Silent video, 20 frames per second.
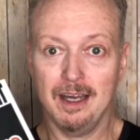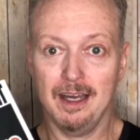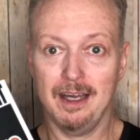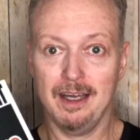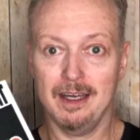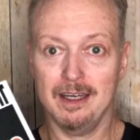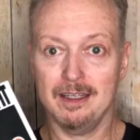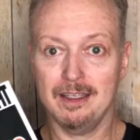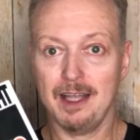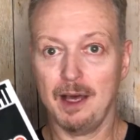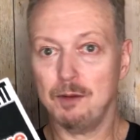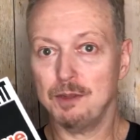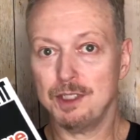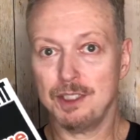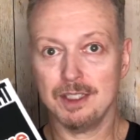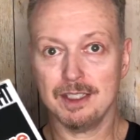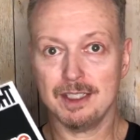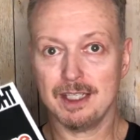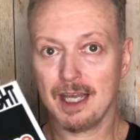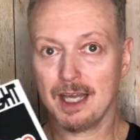and that was
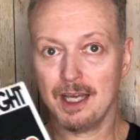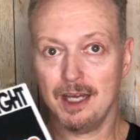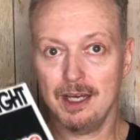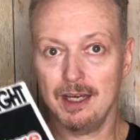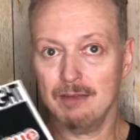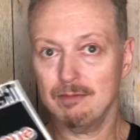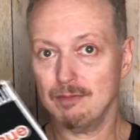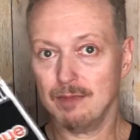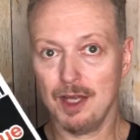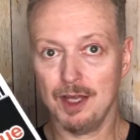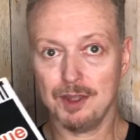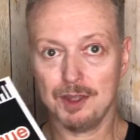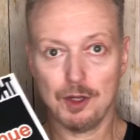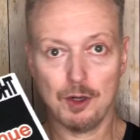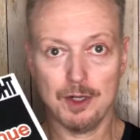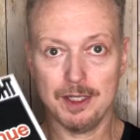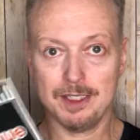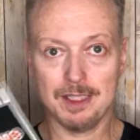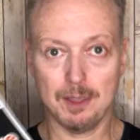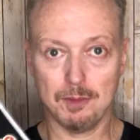just like a
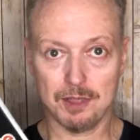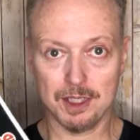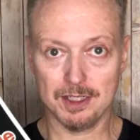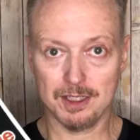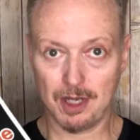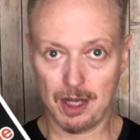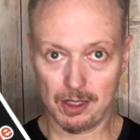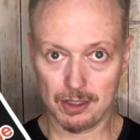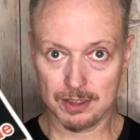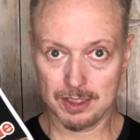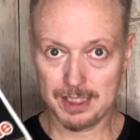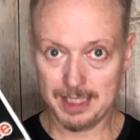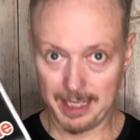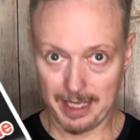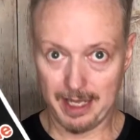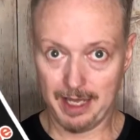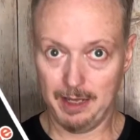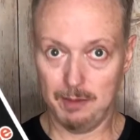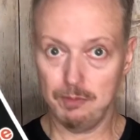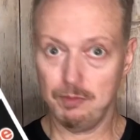$30-something
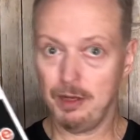ticket.